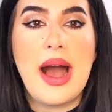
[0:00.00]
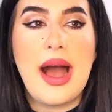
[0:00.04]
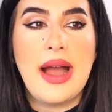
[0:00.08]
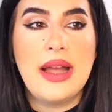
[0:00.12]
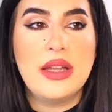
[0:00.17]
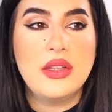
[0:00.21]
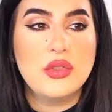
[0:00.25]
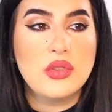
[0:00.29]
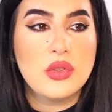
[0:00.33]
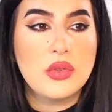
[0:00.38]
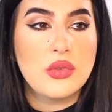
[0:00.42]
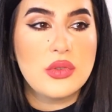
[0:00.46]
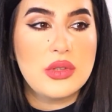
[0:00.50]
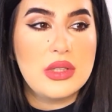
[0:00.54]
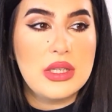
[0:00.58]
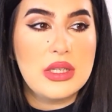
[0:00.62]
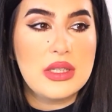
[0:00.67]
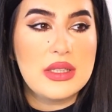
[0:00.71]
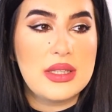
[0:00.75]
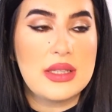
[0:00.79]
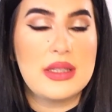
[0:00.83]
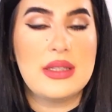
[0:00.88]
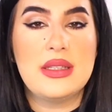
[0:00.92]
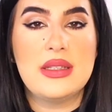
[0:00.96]
I don't
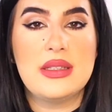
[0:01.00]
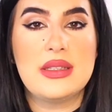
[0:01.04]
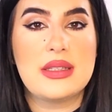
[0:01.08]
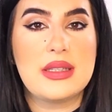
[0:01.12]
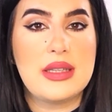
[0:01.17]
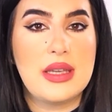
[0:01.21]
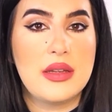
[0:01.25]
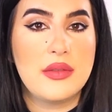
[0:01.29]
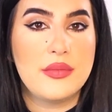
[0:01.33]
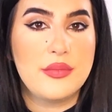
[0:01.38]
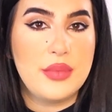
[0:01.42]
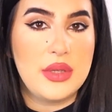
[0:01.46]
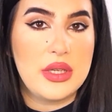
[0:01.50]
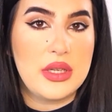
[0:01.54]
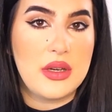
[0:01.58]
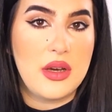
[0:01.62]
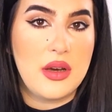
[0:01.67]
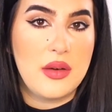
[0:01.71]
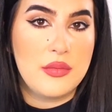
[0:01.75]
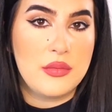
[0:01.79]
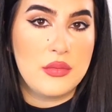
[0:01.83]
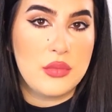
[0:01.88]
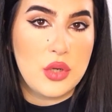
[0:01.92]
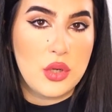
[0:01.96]
think that this can
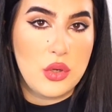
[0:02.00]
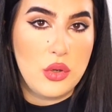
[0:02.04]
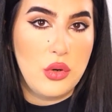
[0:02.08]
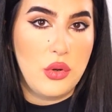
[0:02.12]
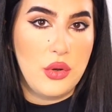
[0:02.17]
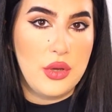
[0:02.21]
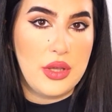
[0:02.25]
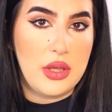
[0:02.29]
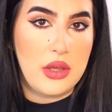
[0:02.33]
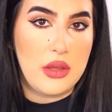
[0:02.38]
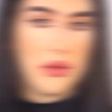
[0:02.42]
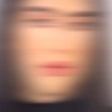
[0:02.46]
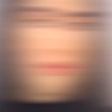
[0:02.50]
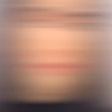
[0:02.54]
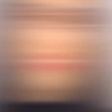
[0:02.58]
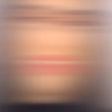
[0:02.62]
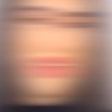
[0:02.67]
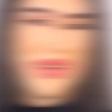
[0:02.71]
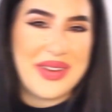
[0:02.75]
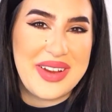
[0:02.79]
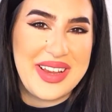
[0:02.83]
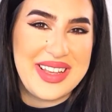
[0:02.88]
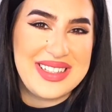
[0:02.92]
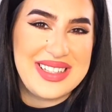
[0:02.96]
become cloying.
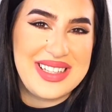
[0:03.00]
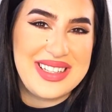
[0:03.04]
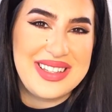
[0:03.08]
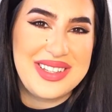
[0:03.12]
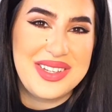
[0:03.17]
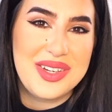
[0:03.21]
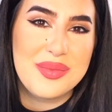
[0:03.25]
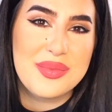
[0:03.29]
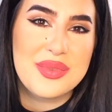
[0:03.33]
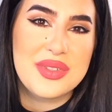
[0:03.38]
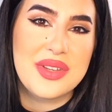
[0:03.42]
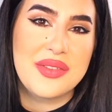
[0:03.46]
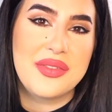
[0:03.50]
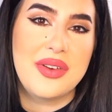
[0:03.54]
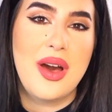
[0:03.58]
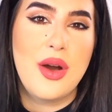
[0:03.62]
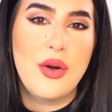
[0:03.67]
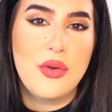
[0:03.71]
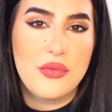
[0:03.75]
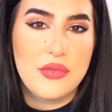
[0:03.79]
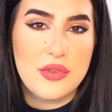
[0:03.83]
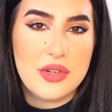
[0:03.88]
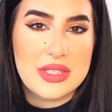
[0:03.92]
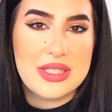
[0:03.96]
Now guys, in terms of
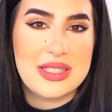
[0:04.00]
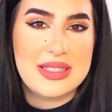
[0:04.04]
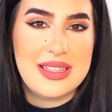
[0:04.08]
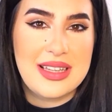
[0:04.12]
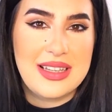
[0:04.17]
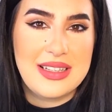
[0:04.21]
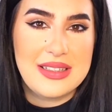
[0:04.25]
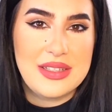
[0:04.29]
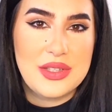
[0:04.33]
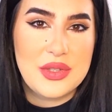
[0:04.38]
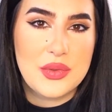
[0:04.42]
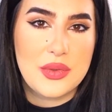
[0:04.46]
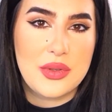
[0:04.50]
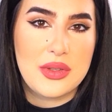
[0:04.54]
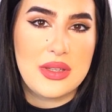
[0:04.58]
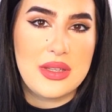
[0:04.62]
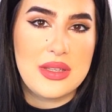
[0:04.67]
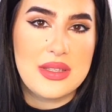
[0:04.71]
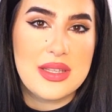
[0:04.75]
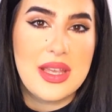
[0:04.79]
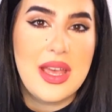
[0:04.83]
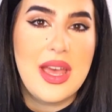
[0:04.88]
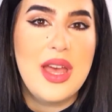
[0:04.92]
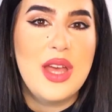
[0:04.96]
how versatile this one
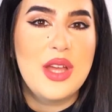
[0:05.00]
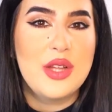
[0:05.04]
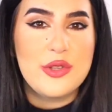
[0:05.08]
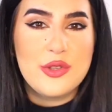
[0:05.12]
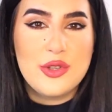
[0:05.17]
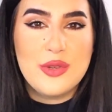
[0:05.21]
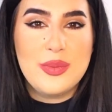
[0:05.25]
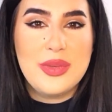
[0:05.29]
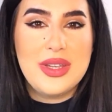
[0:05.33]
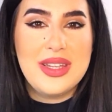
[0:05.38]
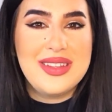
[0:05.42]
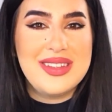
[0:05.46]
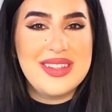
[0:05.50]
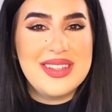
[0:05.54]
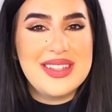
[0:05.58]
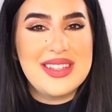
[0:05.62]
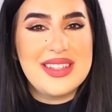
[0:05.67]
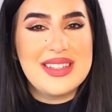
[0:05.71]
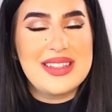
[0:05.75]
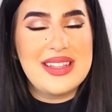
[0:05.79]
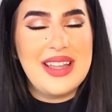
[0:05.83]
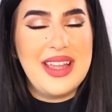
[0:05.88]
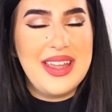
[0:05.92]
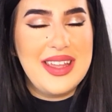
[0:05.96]
is, to me this
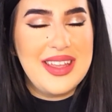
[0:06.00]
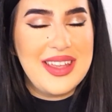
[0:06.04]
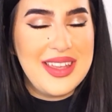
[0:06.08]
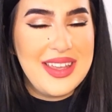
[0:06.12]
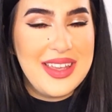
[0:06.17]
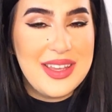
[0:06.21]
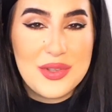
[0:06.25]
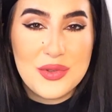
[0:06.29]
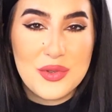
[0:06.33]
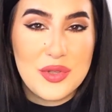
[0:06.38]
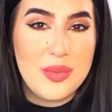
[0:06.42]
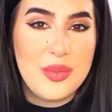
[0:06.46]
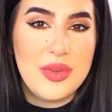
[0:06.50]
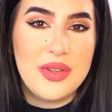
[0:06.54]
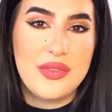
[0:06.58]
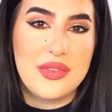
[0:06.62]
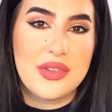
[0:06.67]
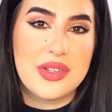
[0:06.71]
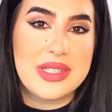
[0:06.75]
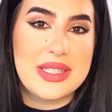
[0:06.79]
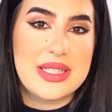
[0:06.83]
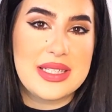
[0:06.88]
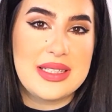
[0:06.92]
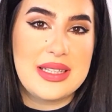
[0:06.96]
is like extremely
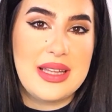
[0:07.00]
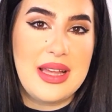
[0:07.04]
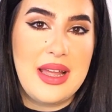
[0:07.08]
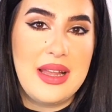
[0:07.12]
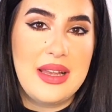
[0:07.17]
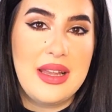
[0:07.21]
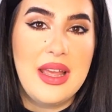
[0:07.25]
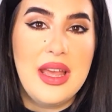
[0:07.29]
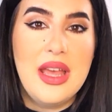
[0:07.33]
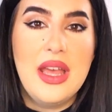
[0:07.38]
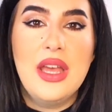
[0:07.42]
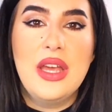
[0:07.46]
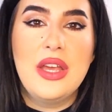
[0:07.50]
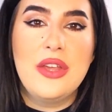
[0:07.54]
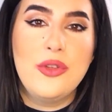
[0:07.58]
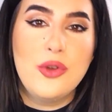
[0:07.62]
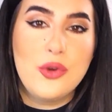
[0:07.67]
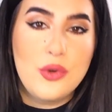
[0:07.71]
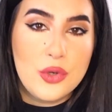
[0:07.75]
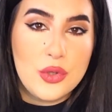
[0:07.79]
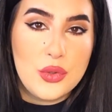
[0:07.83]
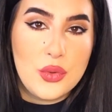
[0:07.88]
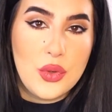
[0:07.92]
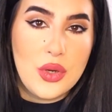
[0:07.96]
versatile.
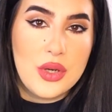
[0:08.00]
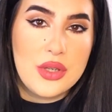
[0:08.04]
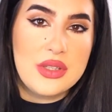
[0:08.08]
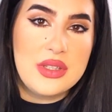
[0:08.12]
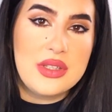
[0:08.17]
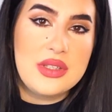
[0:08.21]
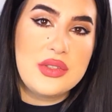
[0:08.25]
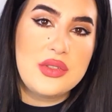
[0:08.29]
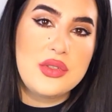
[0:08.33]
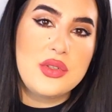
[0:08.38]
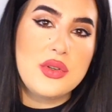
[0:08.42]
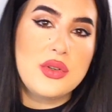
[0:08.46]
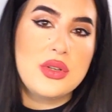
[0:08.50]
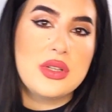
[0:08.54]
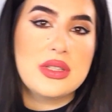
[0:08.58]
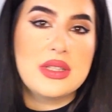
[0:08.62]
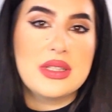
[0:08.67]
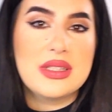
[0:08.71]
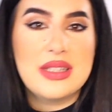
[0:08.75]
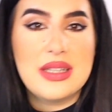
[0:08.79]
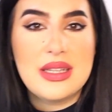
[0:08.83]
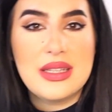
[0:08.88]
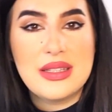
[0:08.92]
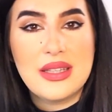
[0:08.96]
You could wear this during
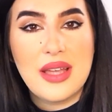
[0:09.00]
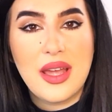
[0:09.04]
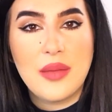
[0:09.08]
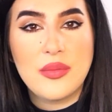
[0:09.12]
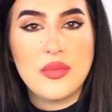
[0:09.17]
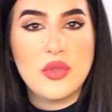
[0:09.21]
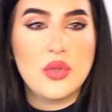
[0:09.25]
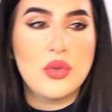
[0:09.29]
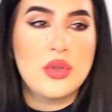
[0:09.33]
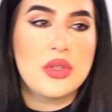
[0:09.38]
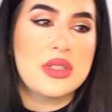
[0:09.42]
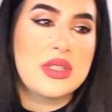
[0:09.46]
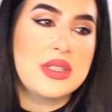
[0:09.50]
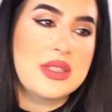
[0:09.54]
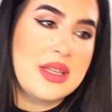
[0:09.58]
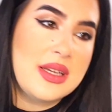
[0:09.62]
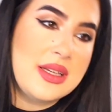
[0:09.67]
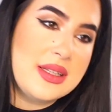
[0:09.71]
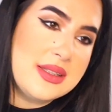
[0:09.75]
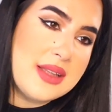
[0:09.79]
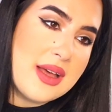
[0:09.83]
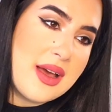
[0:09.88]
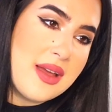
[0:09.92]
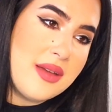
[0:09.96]
the daytime, during the
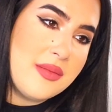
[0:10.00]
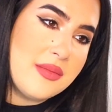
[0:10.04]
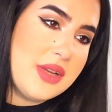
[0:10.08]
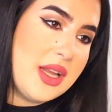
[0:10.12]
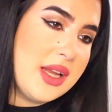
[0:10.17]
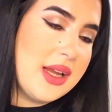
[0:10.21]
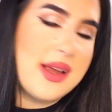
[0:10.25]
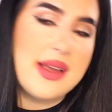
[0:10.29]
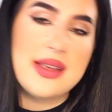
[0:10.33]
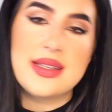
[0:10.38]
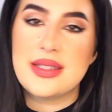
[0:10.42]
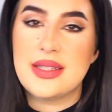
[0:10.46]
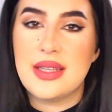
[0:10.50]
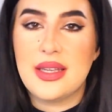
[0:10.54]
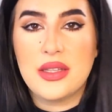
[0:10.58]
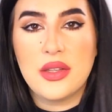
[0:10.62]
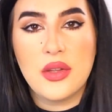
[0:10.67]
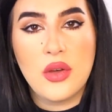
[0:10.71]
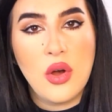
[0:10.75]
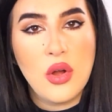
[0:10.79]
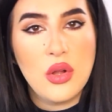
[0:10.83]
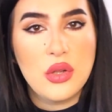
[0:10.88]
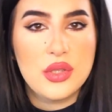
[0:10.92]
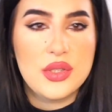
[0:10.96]
nighttime, like I
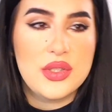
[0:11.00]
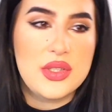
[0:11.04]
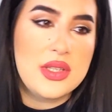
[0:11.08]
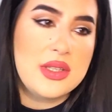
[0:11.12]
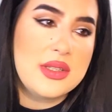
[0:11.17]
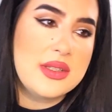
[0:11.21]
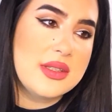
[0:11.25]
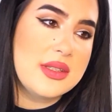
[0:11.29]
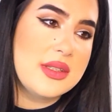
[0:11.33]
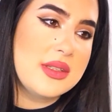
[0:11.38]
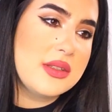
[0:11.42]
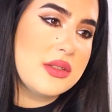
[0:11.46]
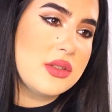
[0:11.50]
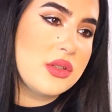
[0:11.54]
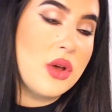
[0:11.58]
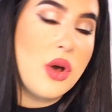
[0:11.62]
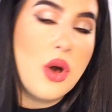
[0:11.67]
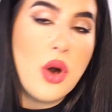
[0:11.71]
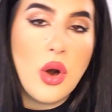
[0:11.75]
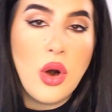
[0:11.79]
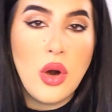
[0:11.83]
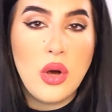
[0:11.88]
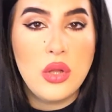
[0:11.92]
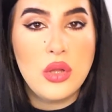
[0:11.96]
said, all seasons,
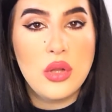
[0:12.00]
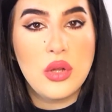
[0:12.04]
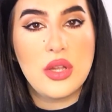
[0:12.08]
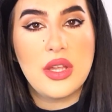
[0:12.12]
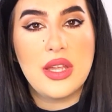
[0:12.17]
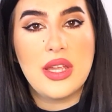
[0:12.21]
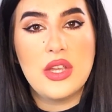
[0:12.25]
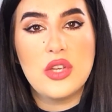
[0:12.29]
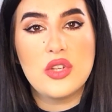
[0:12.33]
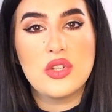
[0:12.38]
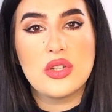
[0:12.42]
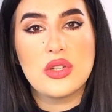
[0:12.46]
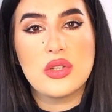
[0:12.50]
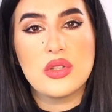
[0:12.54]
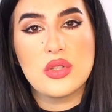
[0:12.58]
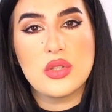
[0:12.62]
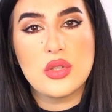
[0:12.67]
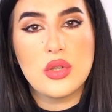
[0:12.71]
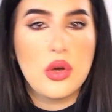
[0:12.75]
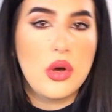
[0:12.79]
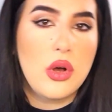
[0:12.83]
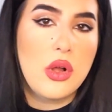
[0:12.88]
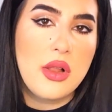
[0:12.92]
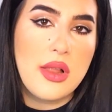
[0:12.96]
all
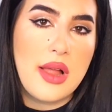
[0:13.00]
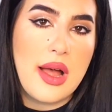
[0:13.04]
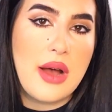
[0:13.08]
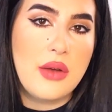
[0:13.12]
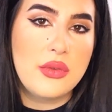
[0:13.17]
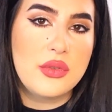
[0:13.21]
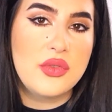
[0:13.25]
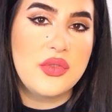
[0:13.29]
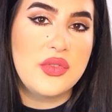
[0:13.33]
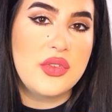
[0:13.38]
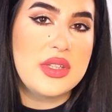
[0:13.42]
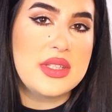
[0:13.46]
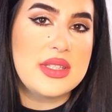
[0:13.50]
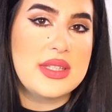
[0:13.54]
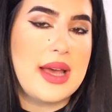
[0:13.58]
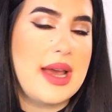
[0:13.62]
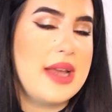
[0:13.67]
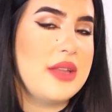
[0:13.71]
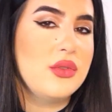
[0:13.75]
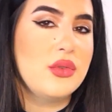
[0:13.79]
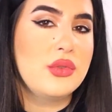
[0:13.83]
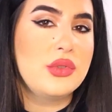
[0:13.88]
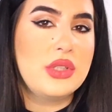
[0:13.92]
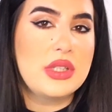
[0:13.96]
occasions, all outfits.
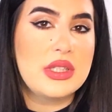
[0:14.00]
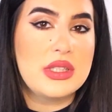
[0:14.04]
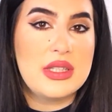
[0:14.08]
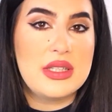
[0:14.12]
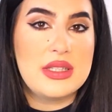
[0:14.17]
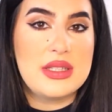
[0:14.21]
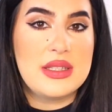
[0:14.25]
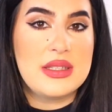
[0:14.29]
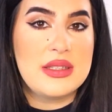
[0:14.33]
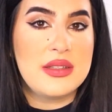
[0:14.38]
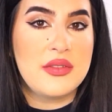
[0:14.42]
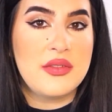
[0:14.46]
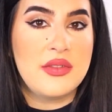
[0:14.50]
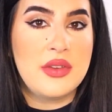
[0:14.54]
I don't think this is a